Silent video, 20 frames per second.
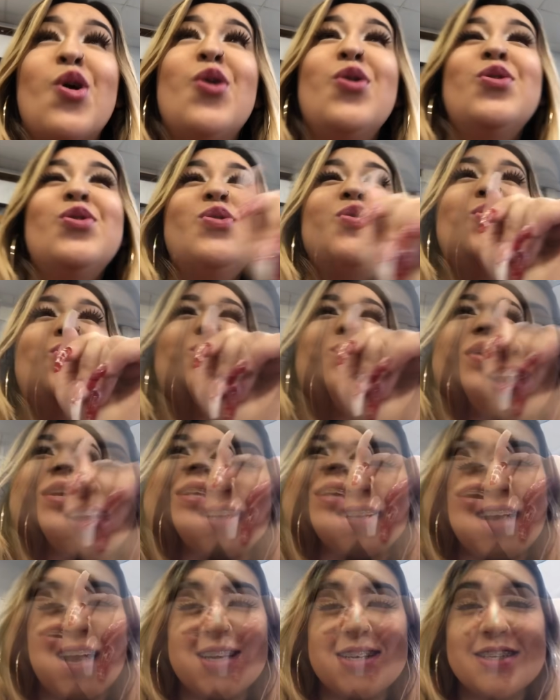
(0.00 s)
Oh,
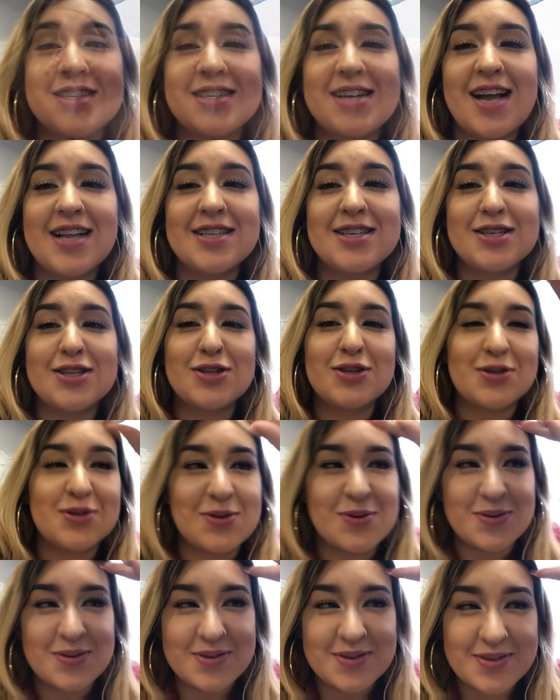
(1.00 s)
guys, I just got to
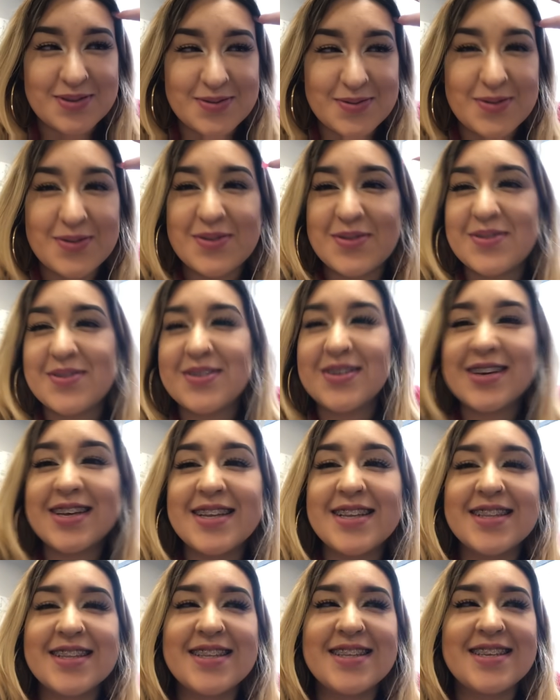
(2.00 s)
school
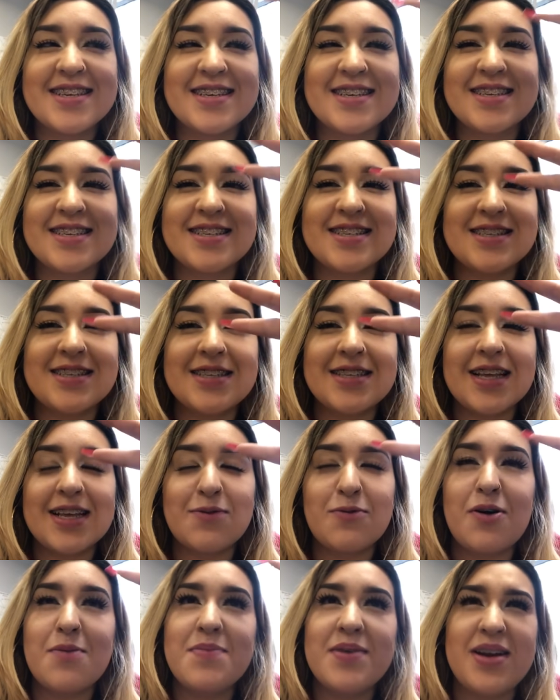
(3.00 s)
into one.
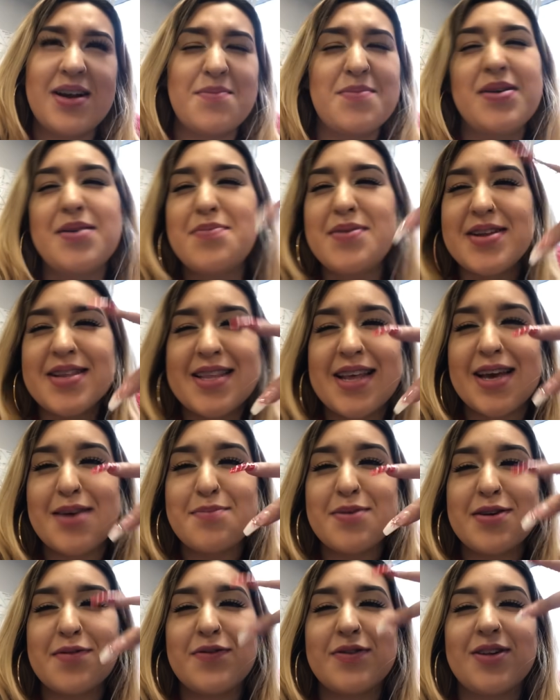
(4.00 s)
Well, I've been in second
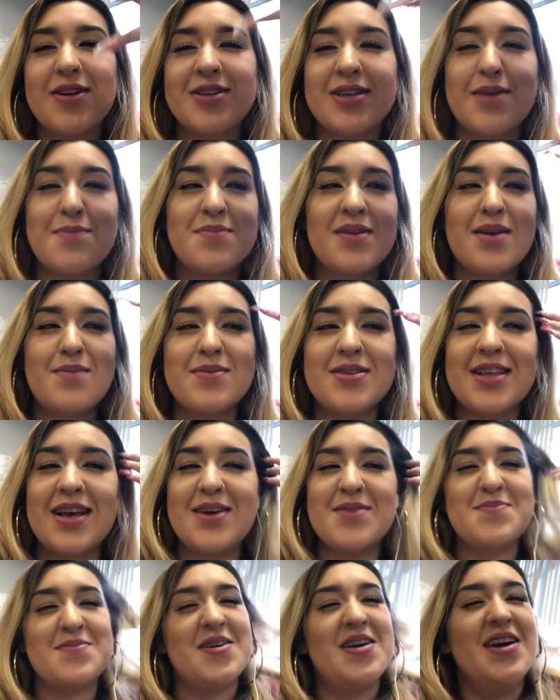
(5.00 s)
period for a long time, but I'm in
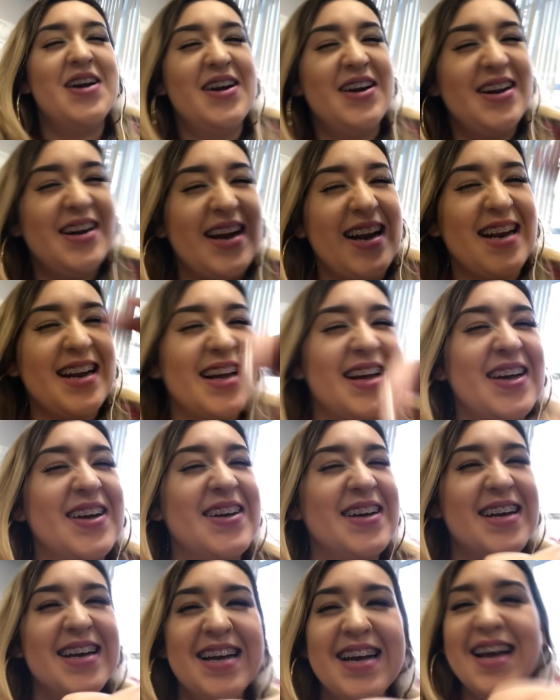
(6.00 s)
second period right
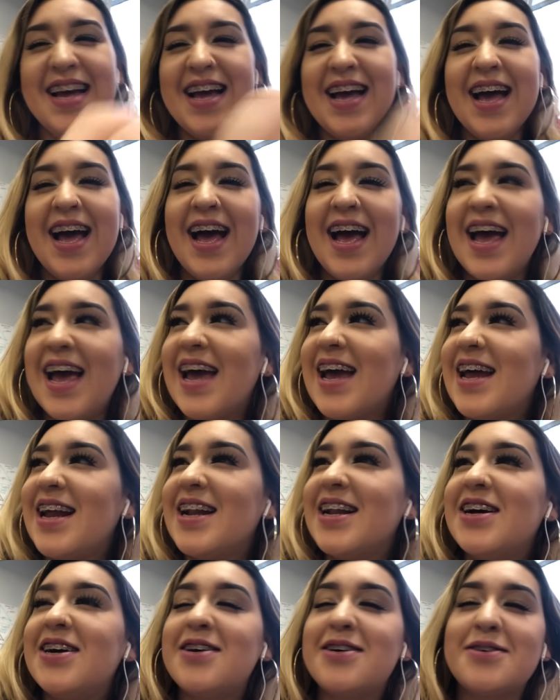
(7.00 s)
now.
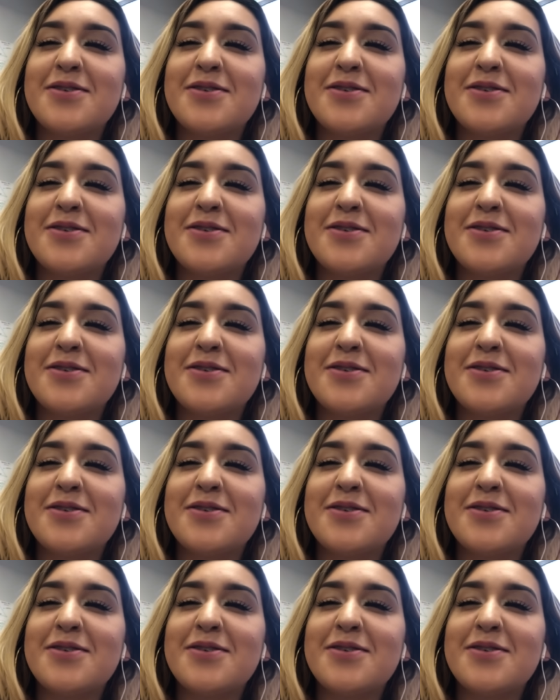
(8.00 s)
And